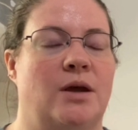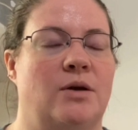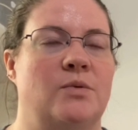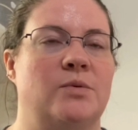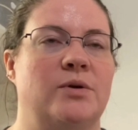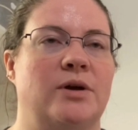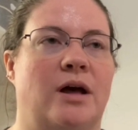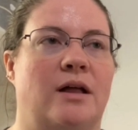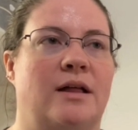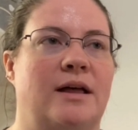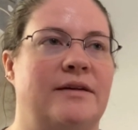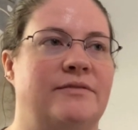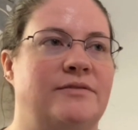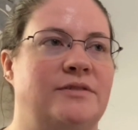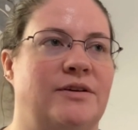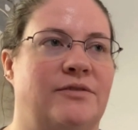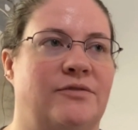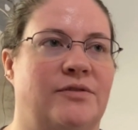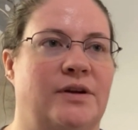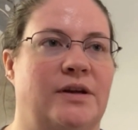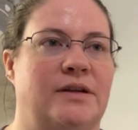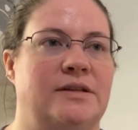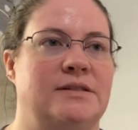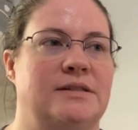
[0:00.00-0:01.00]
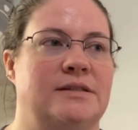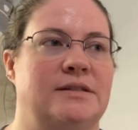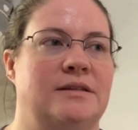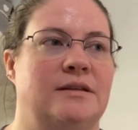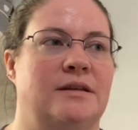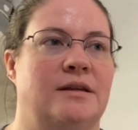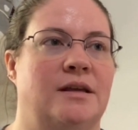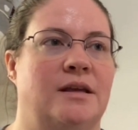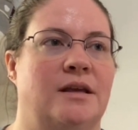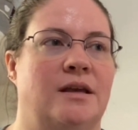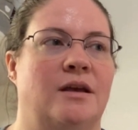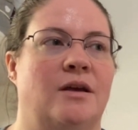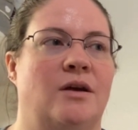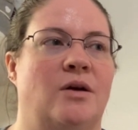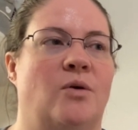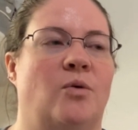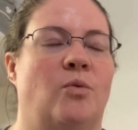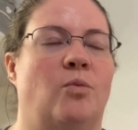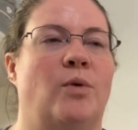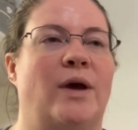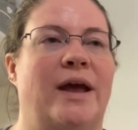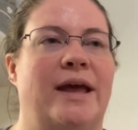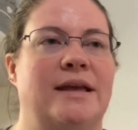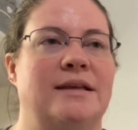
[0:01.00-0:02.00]
We all have different
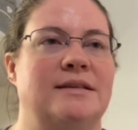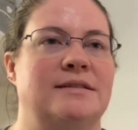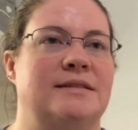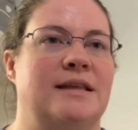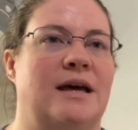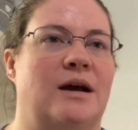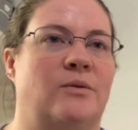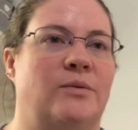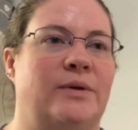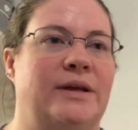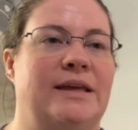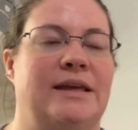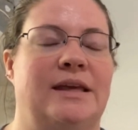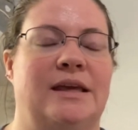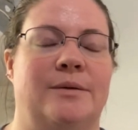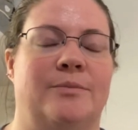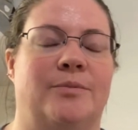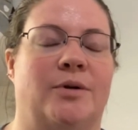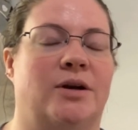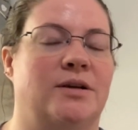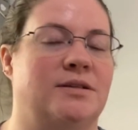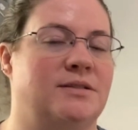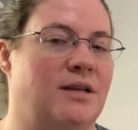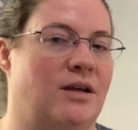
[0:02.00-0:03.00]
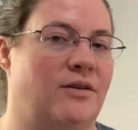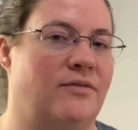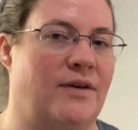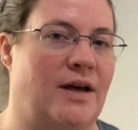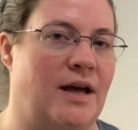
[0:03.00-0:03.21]
ways that we keep ourselves